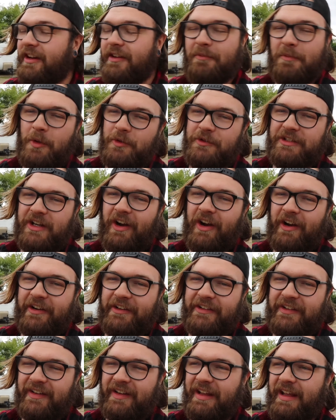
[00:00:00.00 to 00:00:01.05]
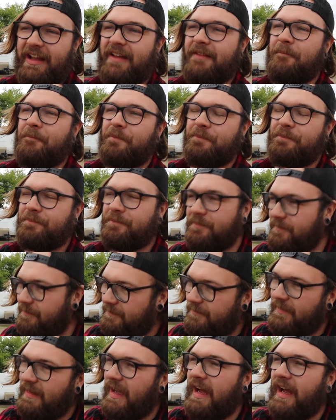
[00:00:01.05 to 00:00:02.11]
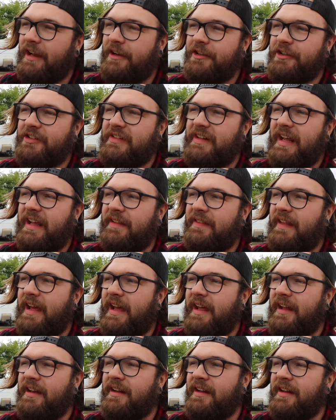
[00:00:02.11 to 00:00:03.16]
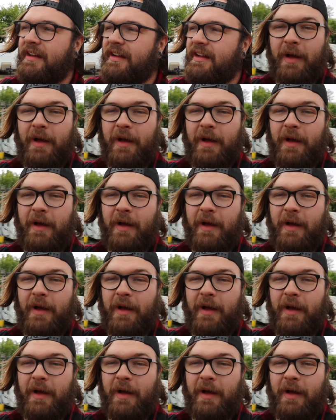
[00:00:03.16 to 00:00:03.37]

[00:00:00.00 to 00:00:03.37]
on most cars. I understand that.